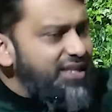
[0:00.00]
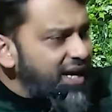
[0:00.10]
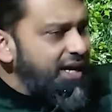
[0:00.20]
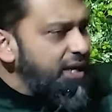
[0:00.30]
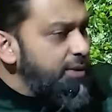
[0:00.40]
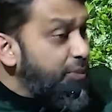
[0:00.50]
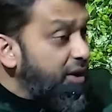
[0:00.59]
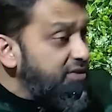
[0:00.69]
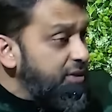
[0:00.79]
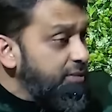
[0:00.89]
not going to be
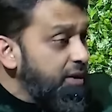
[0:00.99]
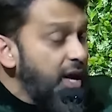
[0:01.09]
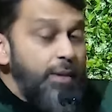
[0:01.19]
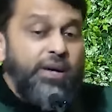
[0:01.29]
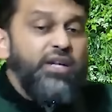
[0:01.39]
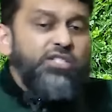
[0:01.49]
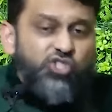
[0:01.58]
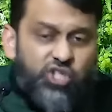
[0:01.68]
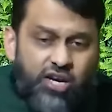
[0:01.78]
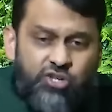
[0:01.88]
possible, but a
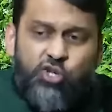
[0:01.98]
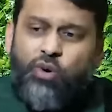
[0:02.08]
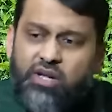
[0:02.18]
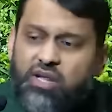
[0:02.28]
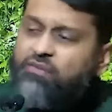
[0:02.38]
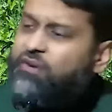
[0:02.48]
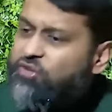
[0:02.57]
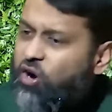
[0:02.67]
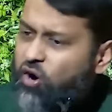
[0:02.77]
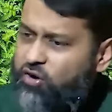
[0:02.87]
genuine love of
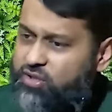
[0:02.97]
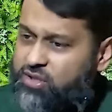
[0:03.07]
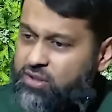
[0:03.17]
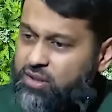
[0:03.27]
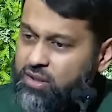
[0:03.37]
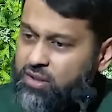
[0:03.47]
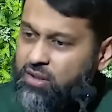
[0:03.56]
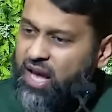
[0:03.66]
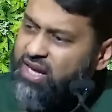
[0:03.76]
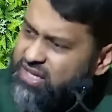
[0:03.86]
the heart.
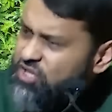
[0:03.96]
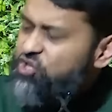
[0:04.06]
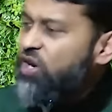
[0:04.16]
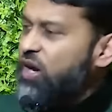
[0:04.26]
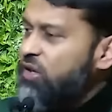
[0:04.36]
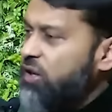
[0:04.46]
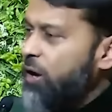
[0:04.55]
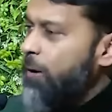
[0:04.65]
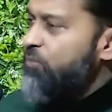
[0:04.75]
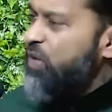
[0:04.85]
And
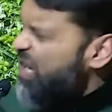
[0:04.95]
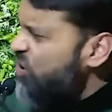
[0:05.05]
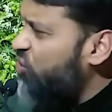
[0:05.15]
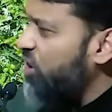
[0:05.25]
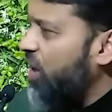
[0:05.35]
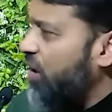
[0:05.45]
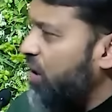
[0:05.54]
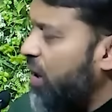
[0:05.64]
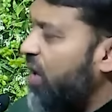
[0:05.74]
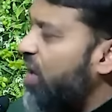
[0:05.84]
inshallah,
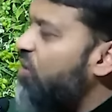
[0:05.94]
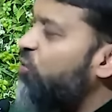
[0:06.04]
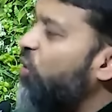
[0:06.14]
inshallah, if you